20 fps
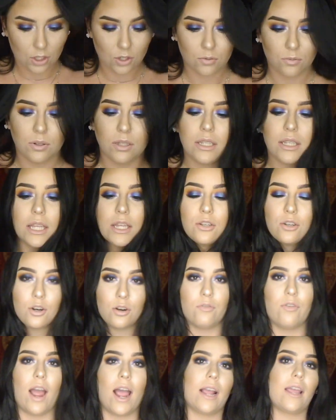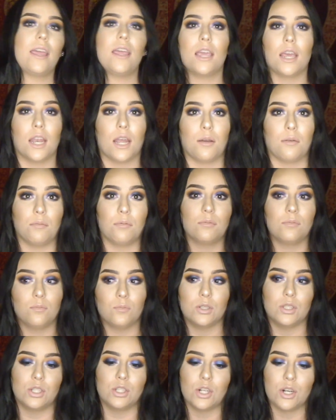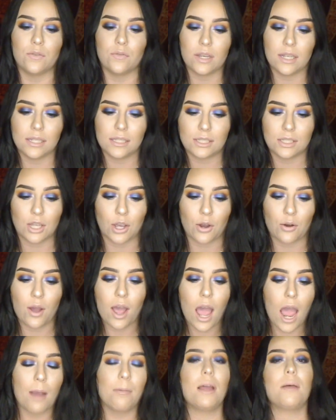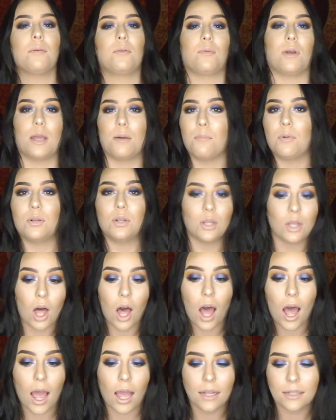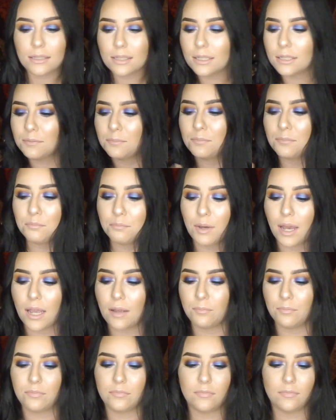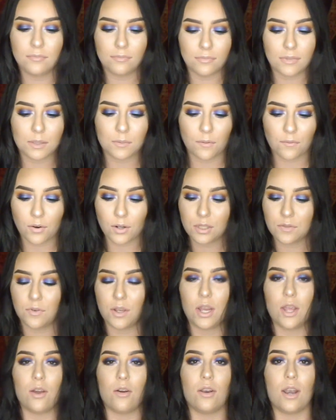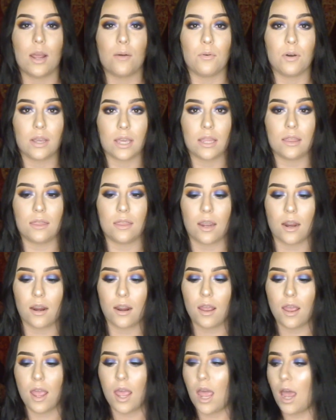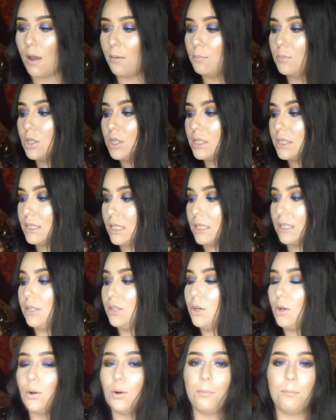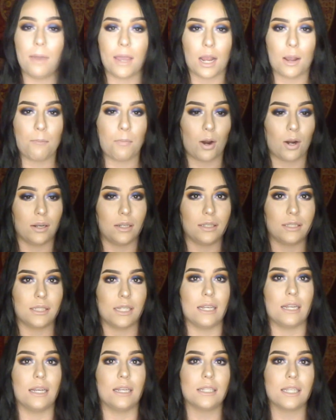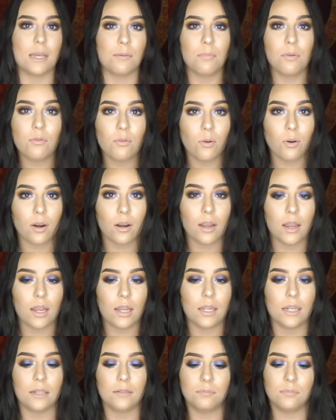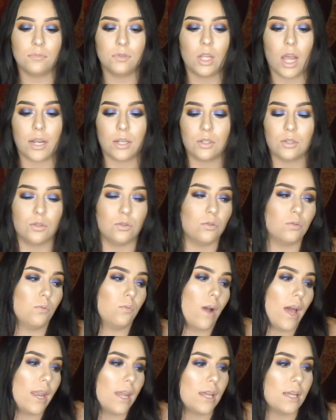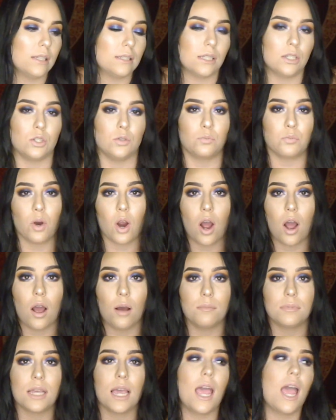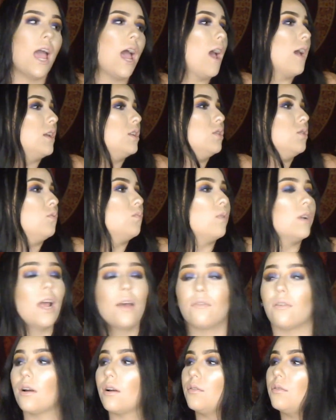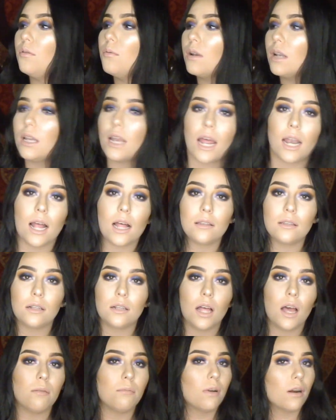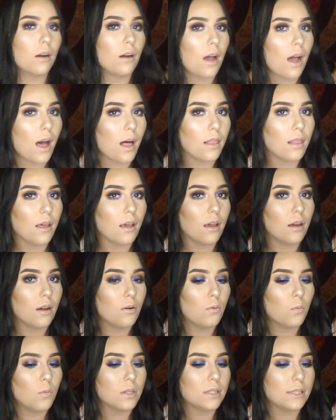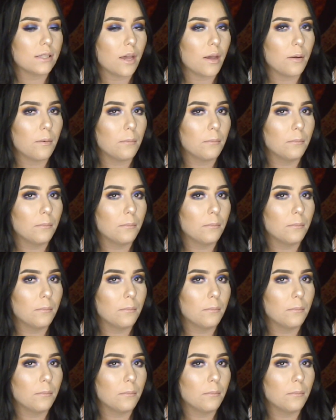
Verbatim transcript: really like nerve wracking and I was nervous so I probably rambled a lot but it's my first video and I will get there. I'm just a little makeup artist in Tampa, Florida and I do weddings, I do proms, I do whatever. If you want a night out the club, girl, holla. What's up?